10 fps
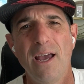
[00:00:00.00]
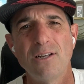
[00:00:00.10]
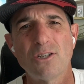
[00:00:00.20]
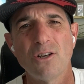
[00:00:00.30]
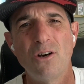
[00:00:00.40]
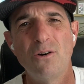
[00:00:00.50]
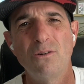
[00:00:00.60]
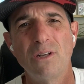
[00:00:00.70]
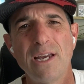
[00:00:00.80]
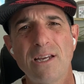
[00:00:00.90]
And
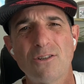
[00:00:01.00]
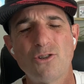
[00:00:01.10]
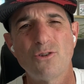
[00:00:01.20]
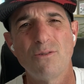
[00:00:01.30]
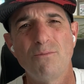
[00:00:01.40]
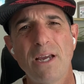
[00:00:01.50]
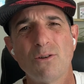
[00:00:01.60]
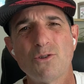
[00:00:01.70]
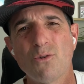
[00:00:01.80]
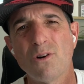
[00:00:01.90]
so, like
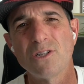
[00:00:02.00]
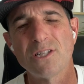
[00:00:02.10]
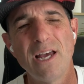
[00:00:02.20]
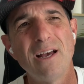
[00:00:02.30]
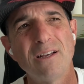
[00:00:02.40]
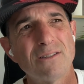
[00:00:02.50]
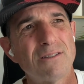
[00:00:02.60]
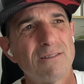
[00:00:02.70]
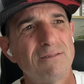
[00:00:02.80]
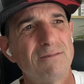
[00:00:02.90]
Michael Jordan
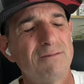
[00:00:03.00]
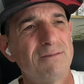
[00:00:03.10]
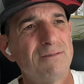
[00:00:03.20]
says,